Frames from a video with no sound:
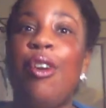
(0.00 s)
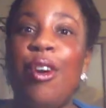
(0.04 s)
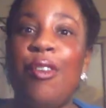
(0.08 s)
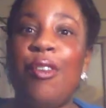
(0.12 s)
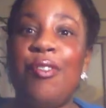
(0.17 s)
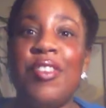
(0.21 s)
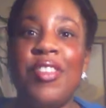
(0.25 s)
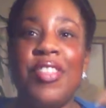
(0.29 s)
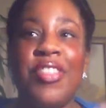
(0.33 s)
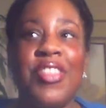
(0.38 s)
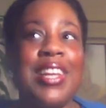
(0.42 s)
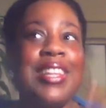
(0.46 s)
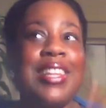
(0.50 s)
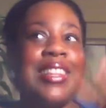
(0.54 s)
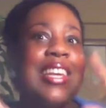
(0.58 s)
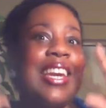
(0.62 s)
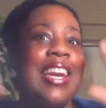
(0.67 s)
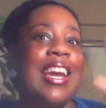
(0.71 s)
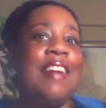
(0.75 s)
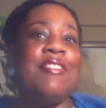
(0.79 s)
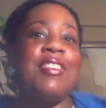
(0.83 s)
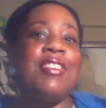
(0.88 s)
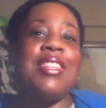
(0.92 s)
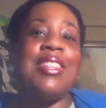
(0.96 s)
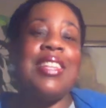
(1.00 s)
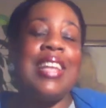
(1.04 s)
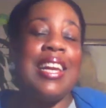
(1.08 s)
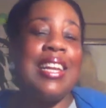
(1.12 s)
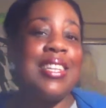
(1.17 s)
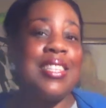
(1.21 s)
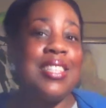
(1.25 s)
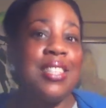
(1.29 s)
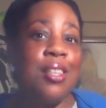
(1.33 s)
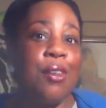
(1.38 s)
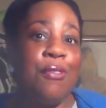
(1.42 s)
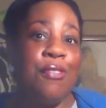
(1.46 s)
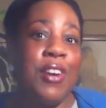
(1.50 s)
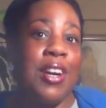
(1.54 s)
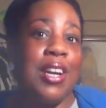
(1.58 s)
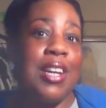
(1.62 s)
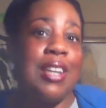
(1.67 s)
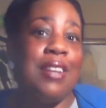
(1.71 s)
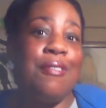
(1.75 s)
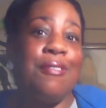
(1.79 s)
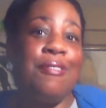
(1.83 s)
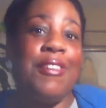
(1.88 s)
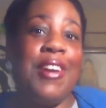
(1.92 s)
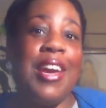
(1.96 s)
off and think that everything is a
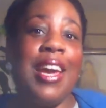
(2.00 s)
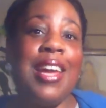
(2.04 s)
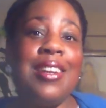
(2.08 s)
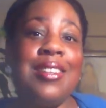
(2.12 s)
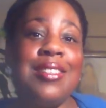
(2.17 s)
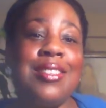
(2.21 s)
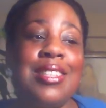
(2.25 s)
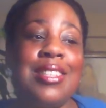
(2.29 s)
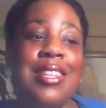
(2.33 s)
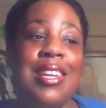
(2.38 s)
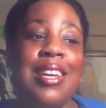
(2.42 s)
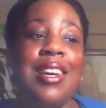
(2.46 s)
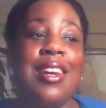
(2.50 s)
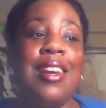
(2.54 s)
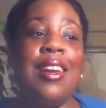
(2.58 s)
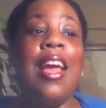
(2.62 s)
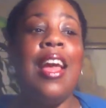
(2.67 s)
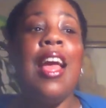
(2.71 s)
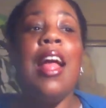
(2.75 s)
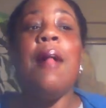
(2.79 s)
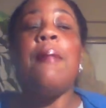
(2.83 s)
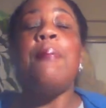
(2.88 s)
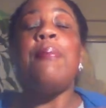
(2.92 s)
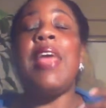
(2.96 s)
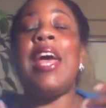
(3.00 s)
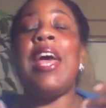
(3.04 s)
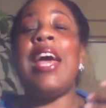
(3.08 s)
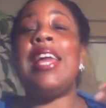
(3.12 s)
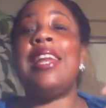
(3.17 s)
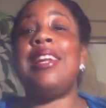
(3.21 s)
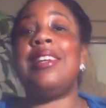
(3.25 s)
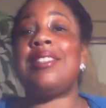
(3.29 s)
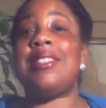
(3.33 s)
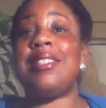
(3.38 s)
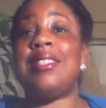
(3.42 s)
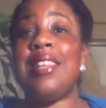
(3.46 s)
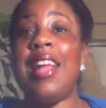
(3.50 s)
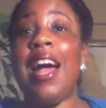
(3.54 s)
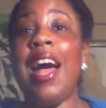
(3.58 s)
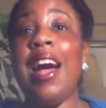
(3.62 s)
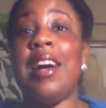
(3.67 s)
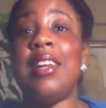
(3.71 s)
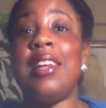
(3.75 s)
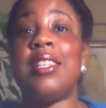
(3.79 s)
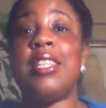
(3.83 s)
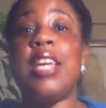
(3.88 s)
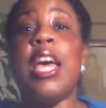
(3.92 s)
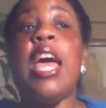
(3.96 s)
fucking fantasy and it's
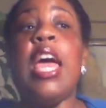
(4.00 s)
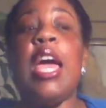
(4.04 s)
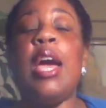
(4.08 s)
not.